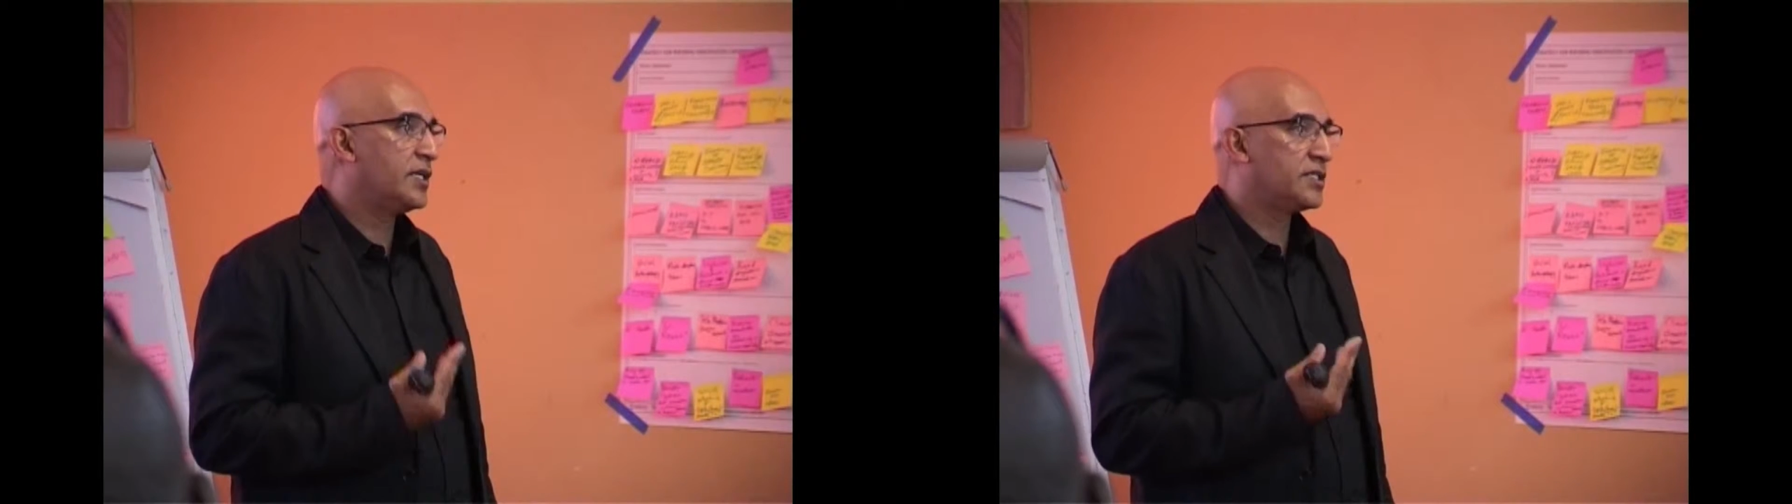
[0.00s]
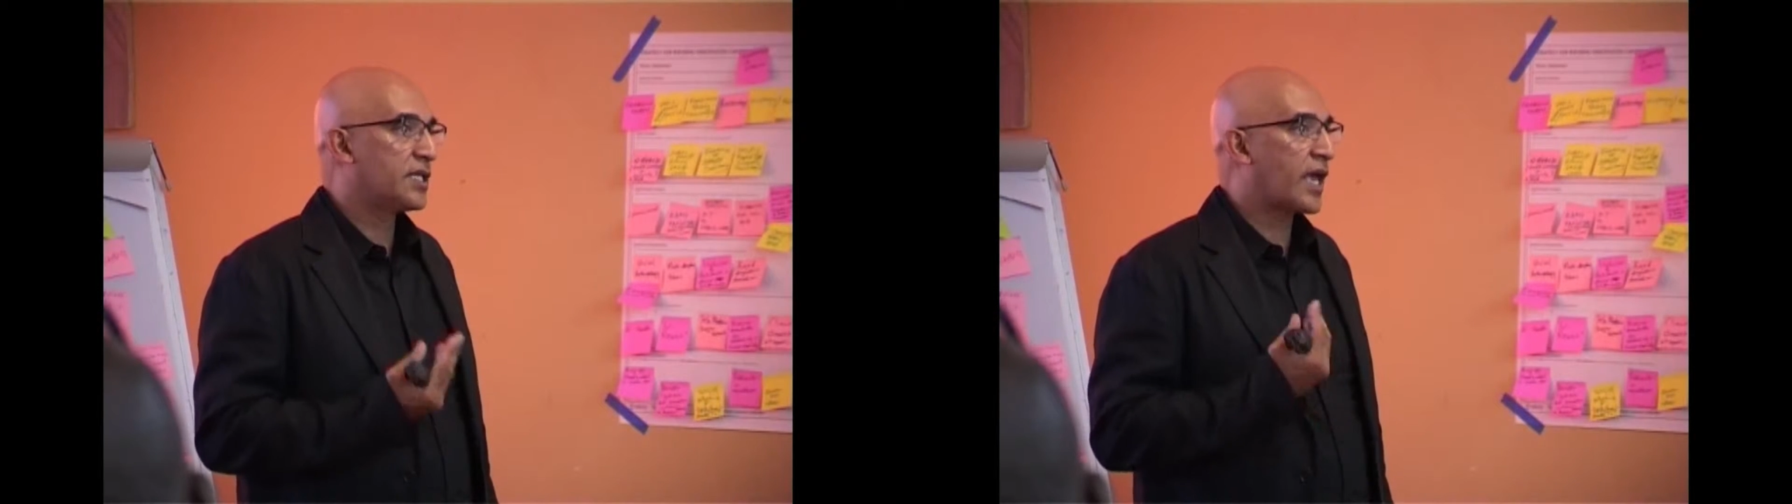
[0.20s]

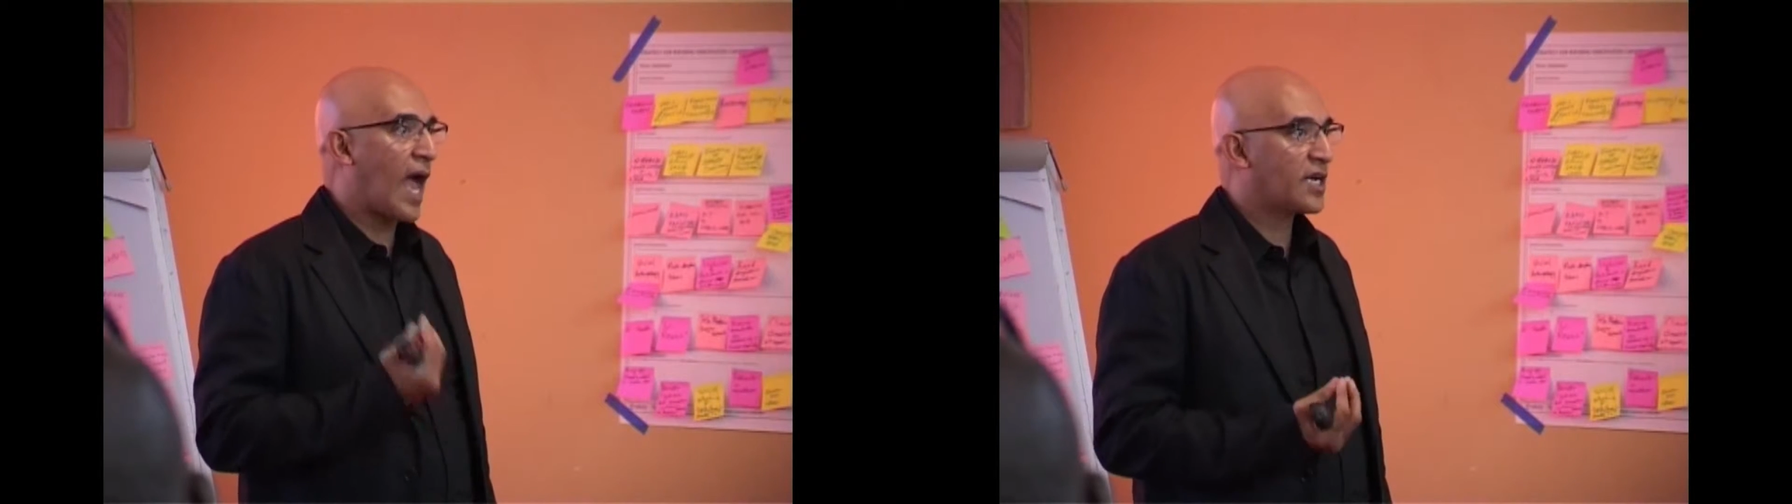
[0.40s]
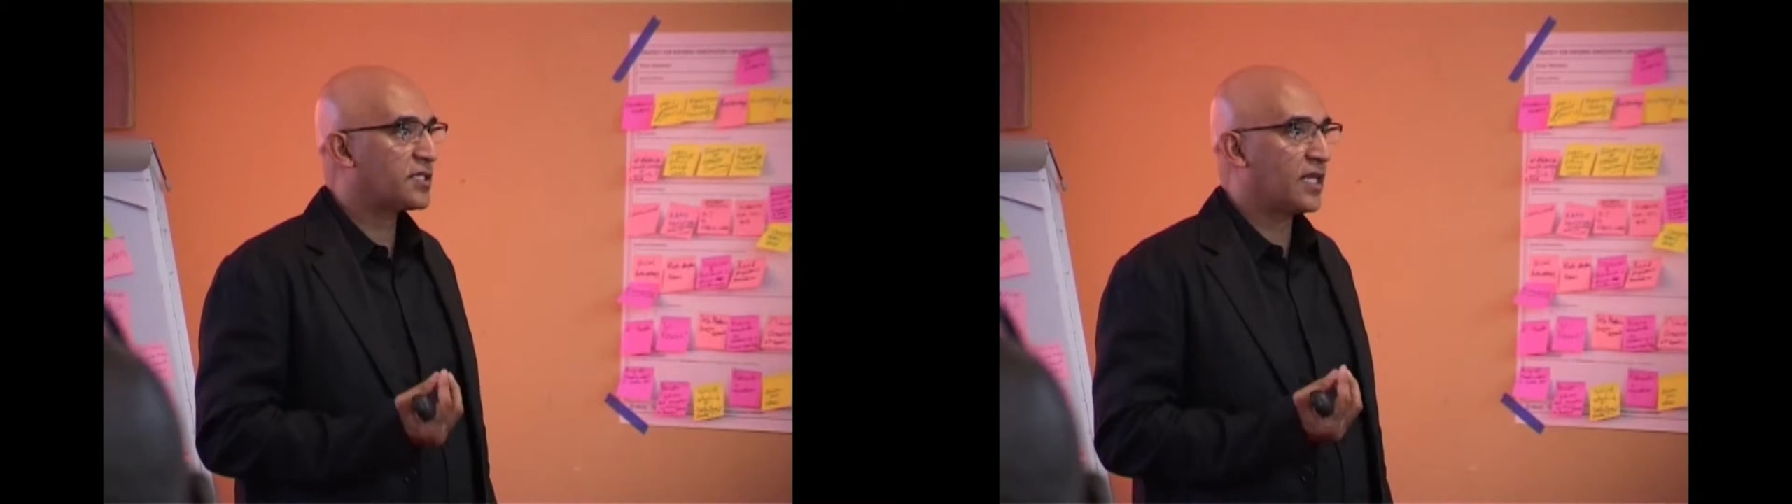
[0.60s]
is the
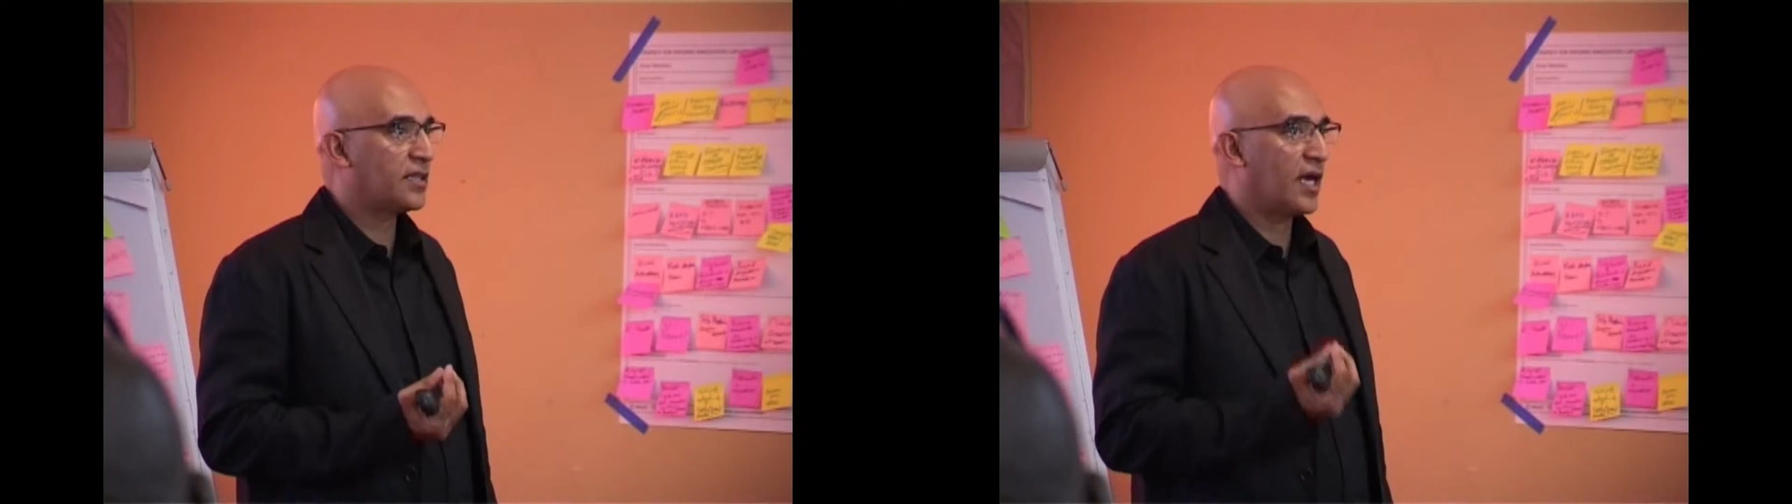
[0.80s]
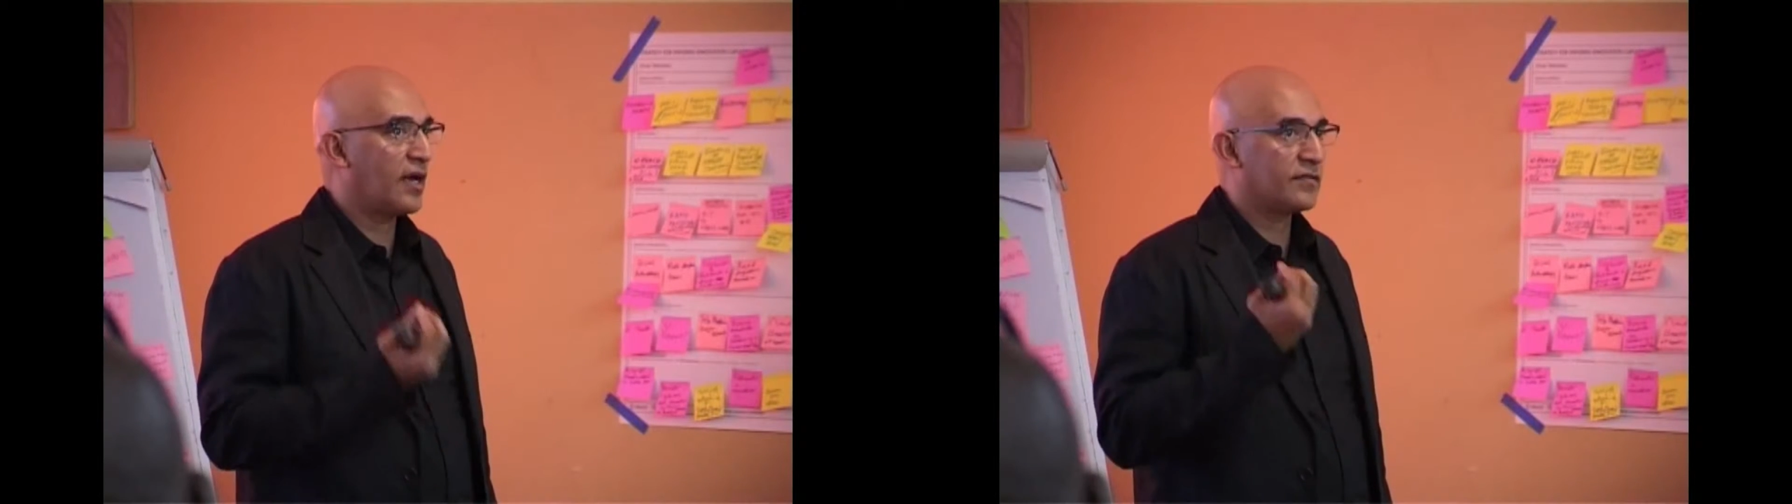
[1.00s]
cash
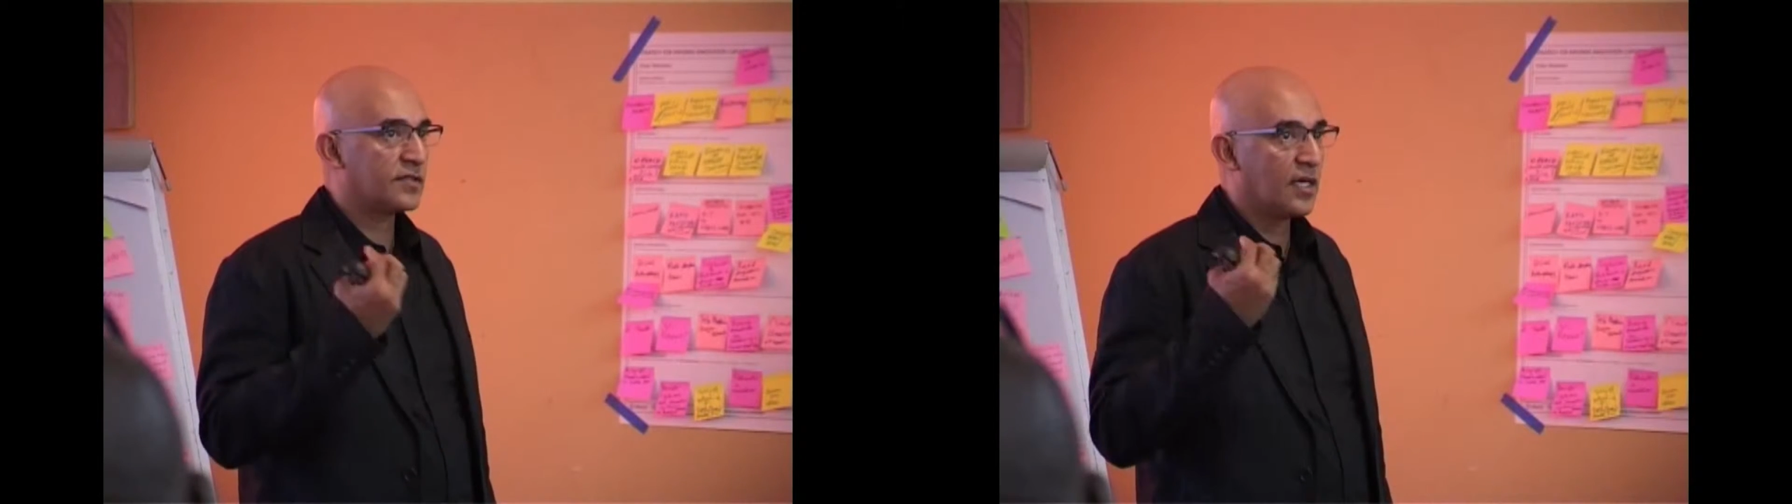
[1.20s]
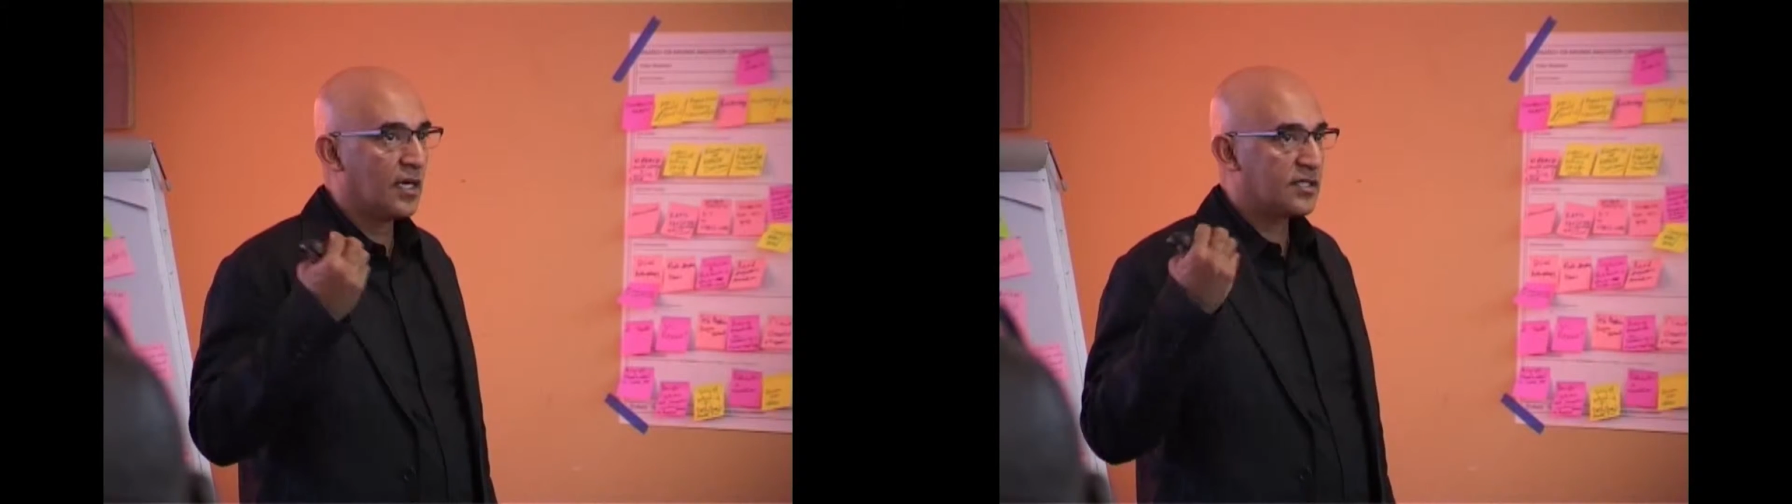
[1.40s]
that they have
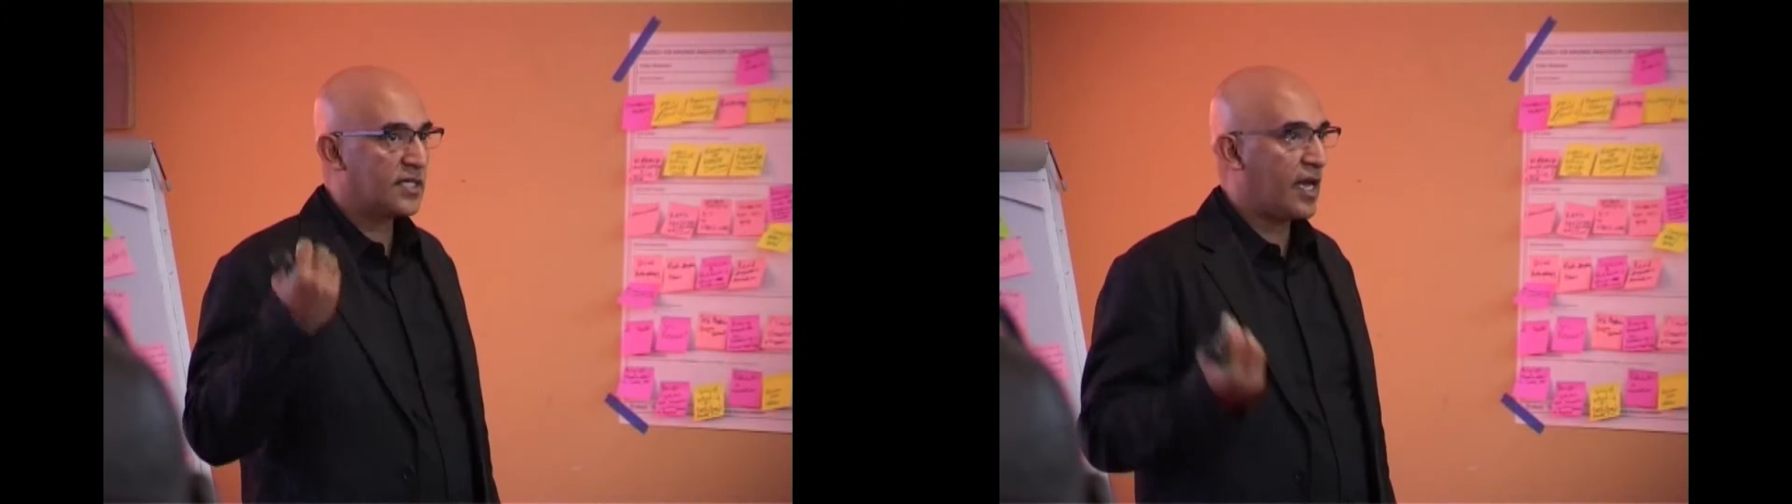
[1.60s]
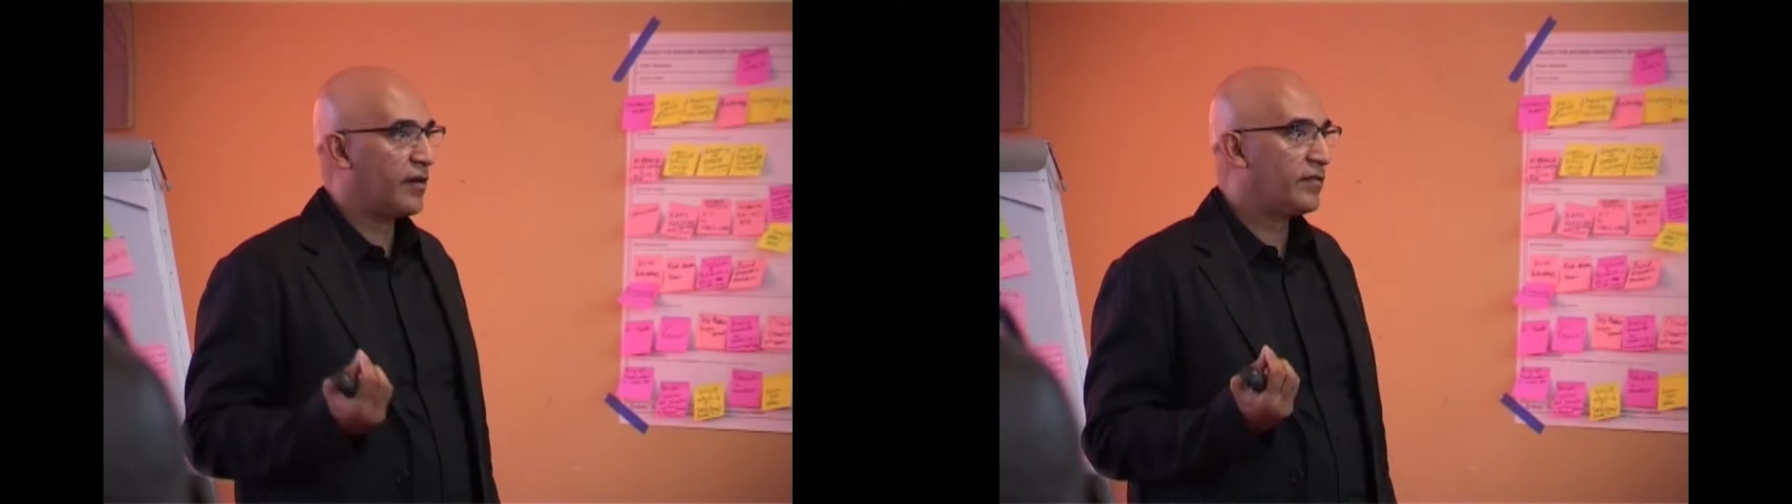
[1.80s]

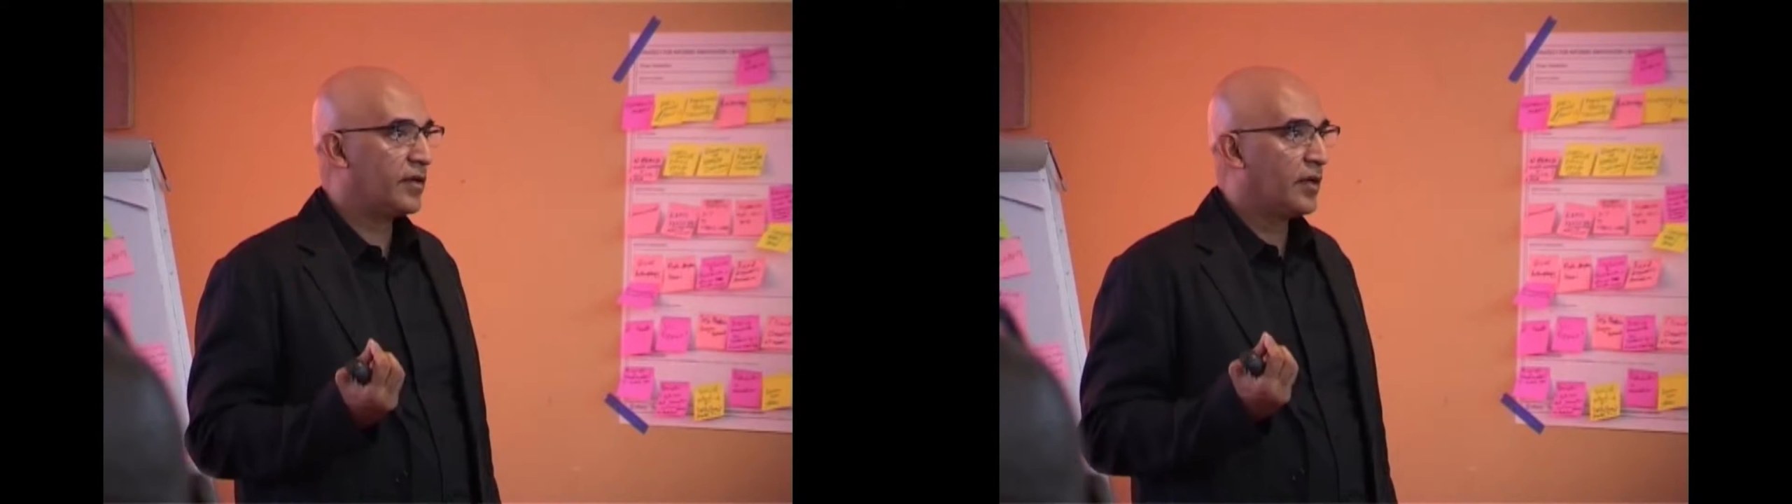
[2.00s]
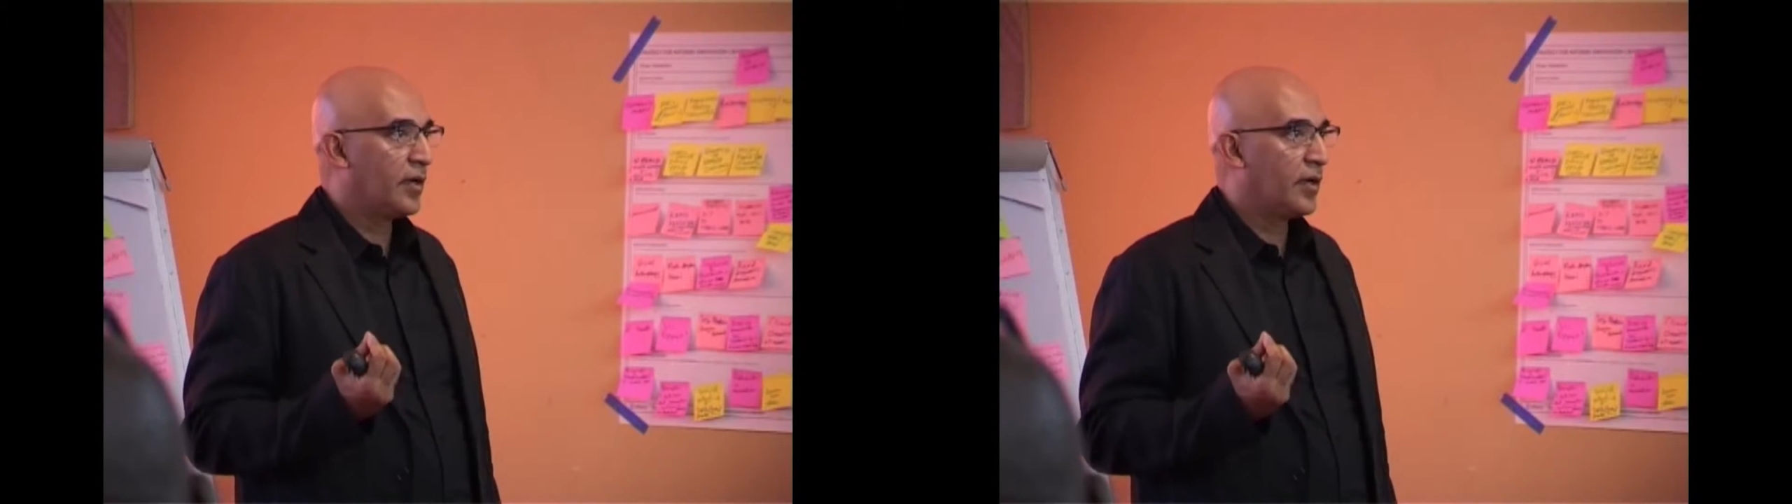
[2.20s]
saved.